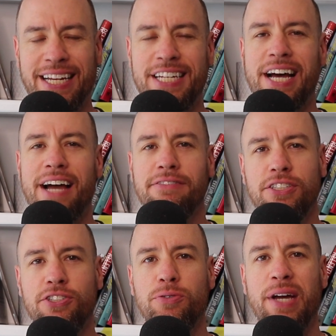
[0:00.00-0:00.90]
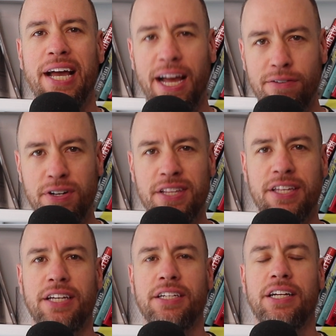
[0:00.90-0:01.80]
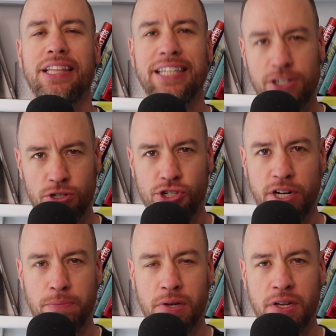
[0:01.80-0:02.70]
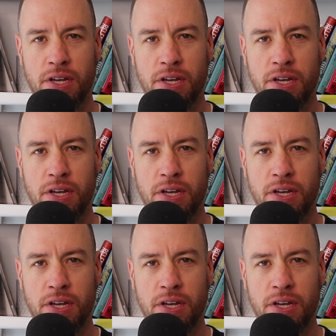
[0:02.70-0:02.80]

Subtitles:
and dive into everything leadership.